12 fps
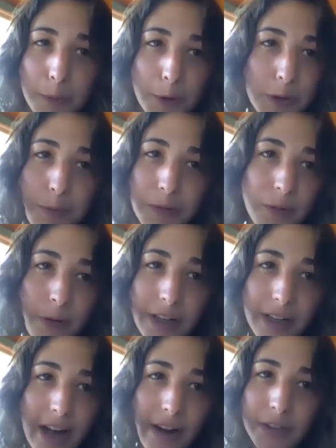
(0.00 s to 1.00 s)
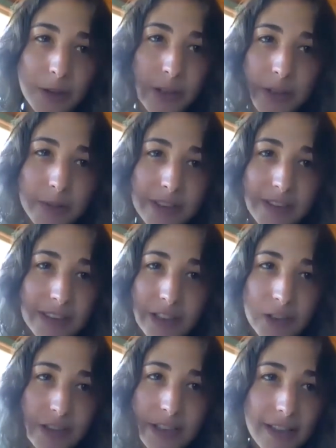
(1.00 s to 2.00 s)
board before and haven't agreed with decisions,